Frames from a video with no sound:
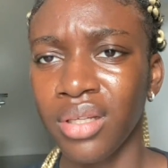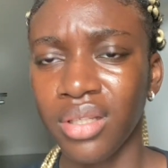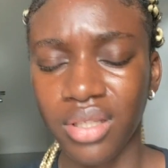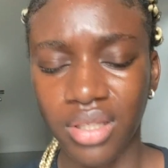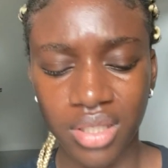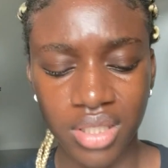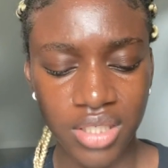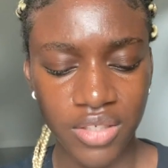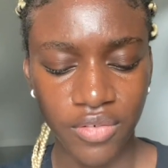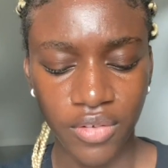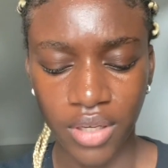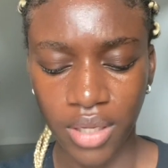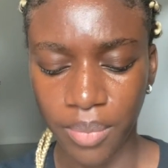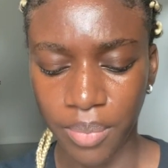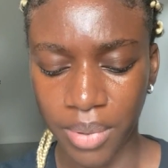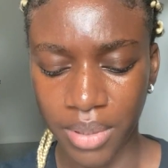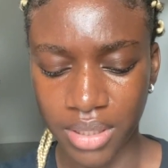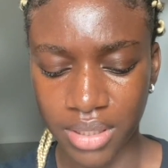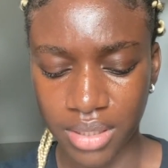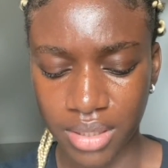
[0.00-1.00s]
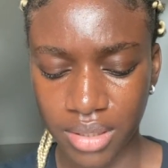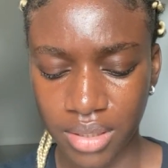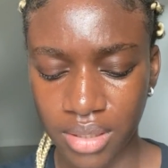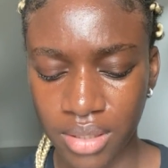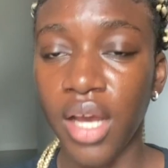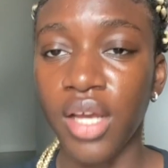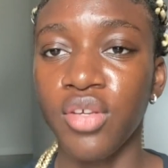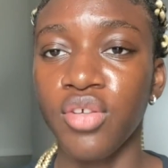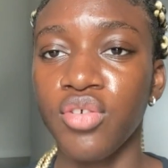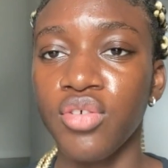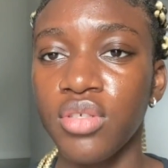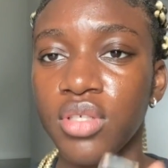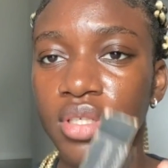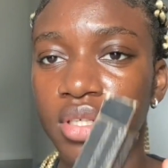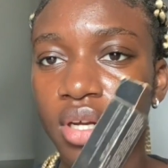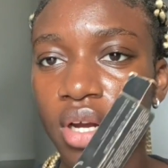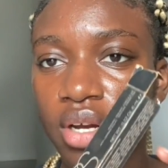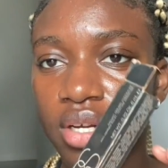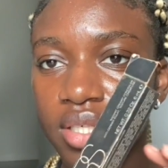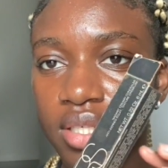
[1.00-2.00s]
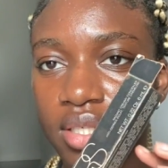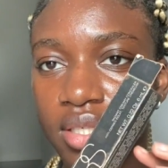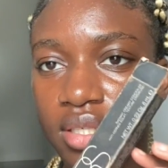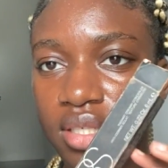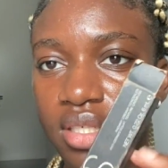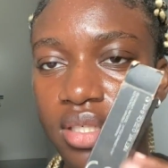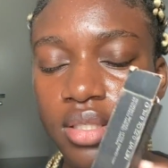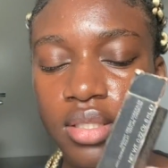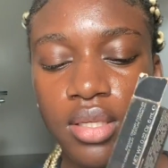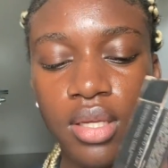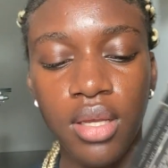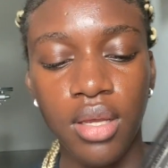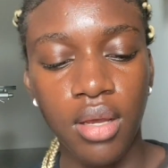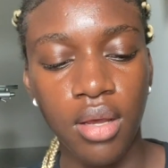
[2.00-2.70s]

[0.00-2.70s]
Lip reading: Things fall apart. I use NARS's